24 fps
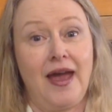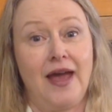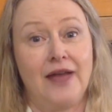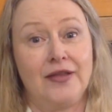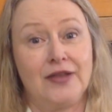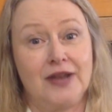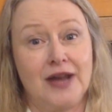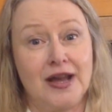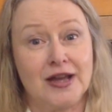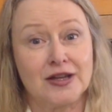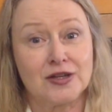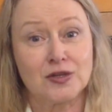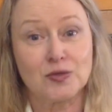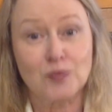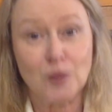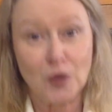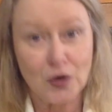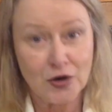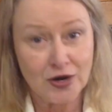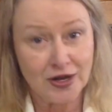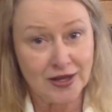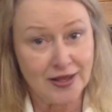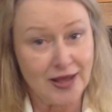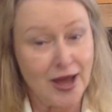And the next
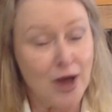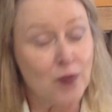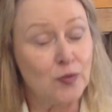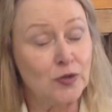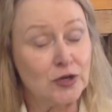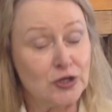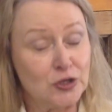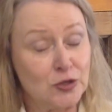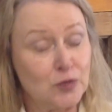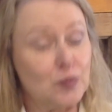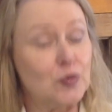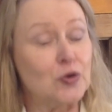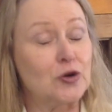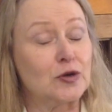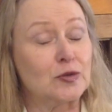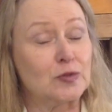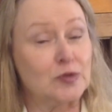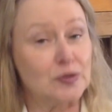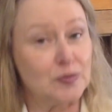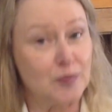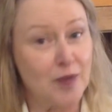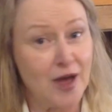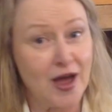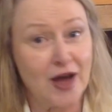morning that Ouija board
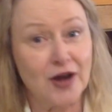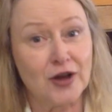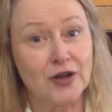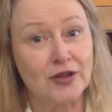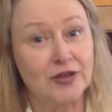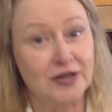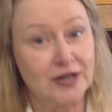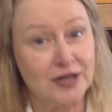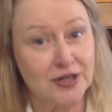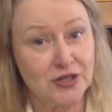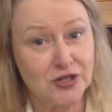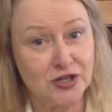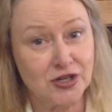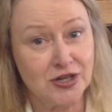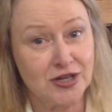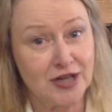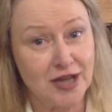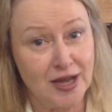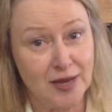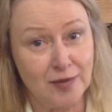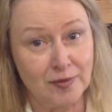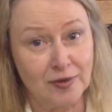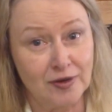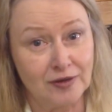was back on the kitchen
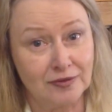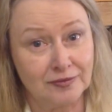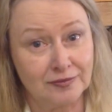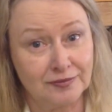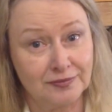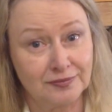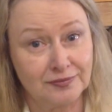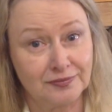table.